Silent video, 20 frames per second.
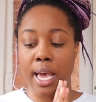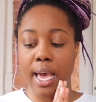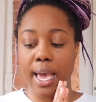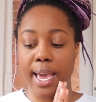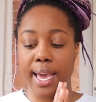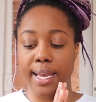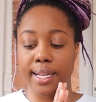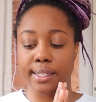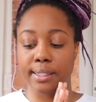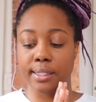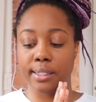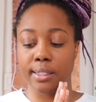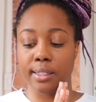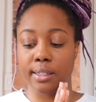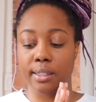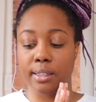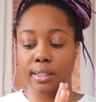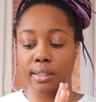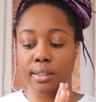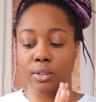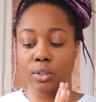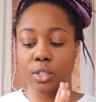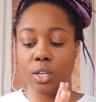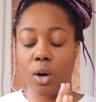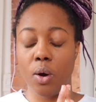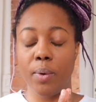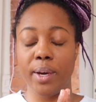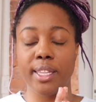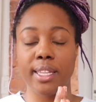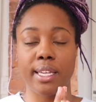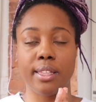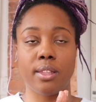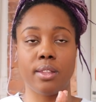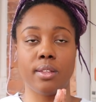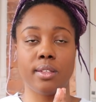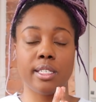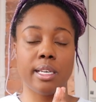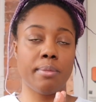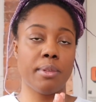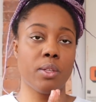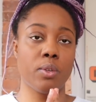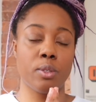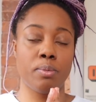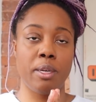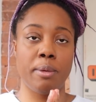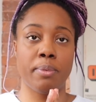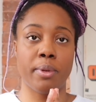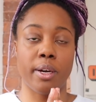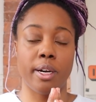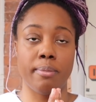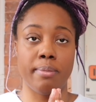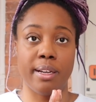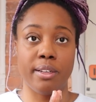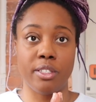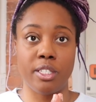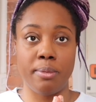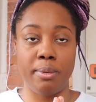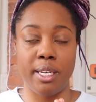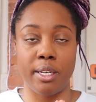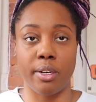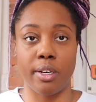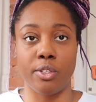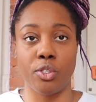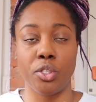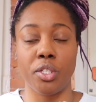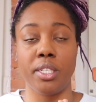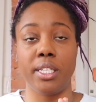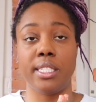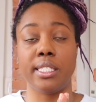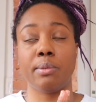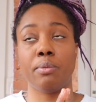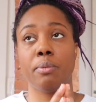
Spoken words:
and knowing that some of those people are meant to be in our journeys.